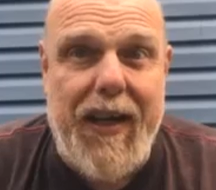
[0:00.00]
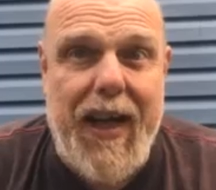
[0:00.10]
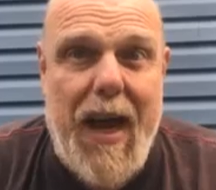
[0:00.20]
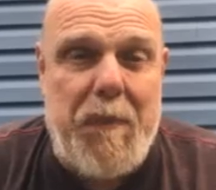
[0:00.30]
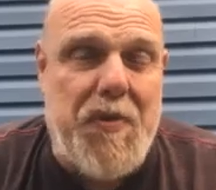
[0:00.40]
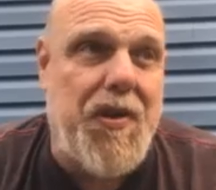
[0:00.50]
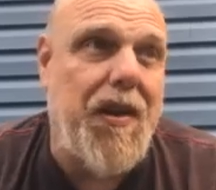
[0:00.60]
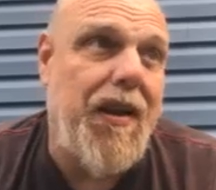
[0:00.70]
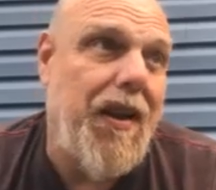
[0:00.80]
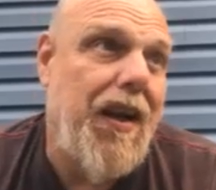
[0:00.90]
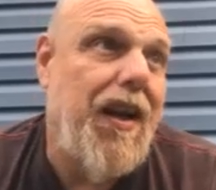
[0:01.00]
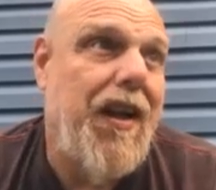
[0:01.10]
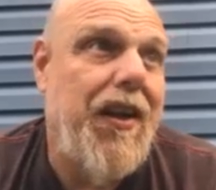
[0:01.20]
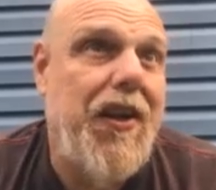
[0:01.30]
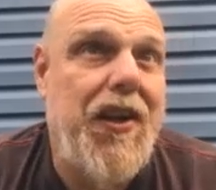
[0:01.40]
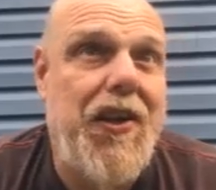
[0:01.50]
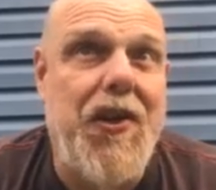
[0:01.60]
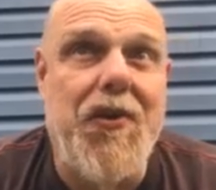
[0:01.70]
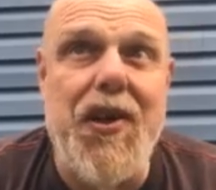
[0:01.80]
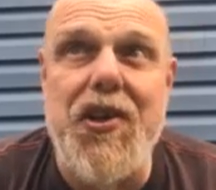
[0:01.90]
gaps,
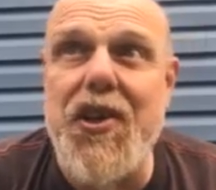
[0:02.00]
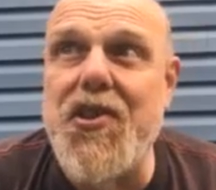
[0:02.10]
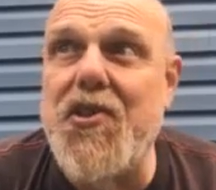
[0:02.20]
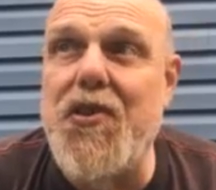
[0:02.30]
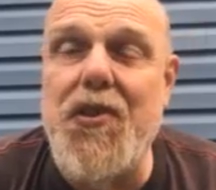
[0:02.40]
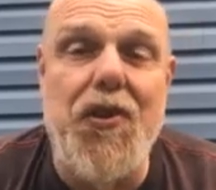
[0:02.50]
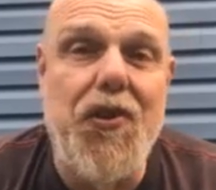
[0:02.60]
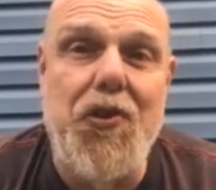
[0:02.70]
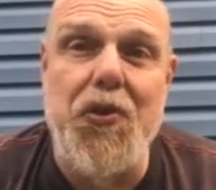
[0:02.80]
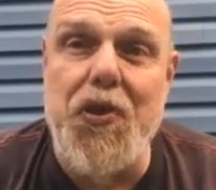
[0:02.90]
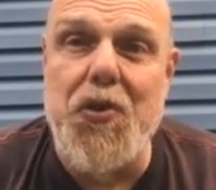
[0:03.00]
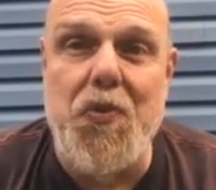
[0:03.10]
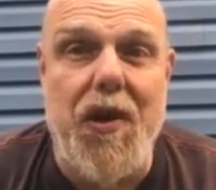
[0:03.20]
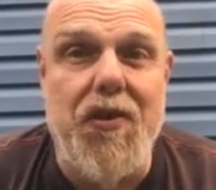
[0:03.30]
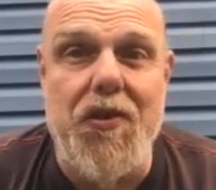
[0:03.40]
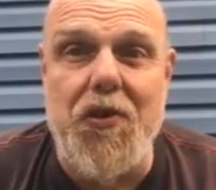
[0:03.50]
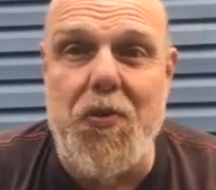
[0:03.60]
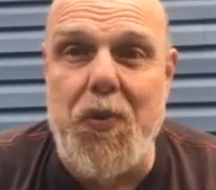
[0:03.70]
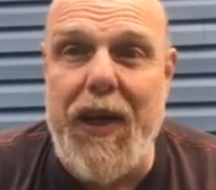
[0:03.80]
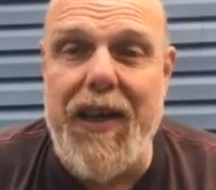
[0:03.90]
you could just do this one little
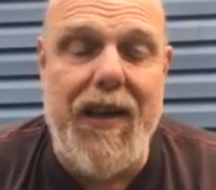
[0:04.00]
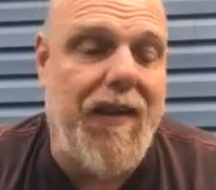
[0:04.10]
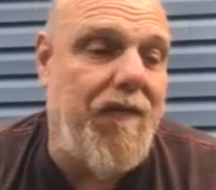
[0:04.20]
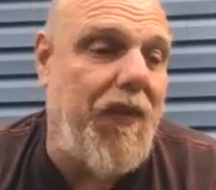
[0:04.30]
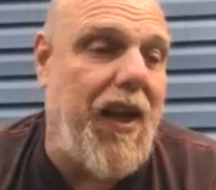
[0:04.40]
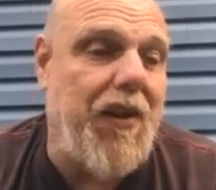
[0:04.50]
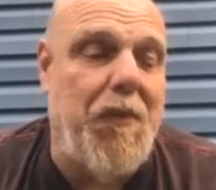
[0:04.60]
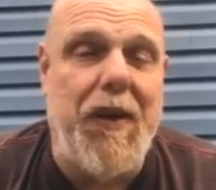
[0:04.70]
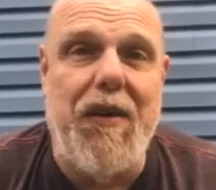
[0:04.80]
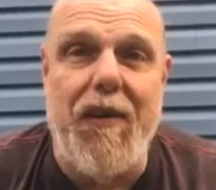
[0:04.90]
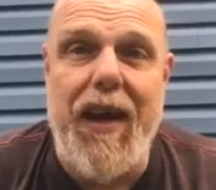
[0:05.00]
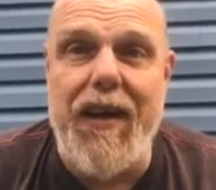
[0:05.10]
tweak and they'll be great.